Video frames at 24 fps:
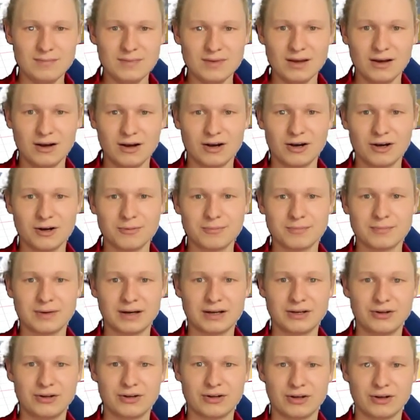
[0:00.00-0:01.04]
And
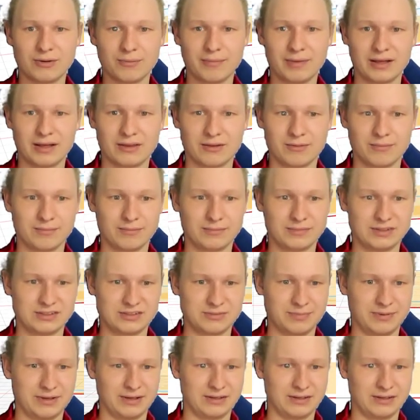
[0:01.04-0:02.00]
you can make them disappear.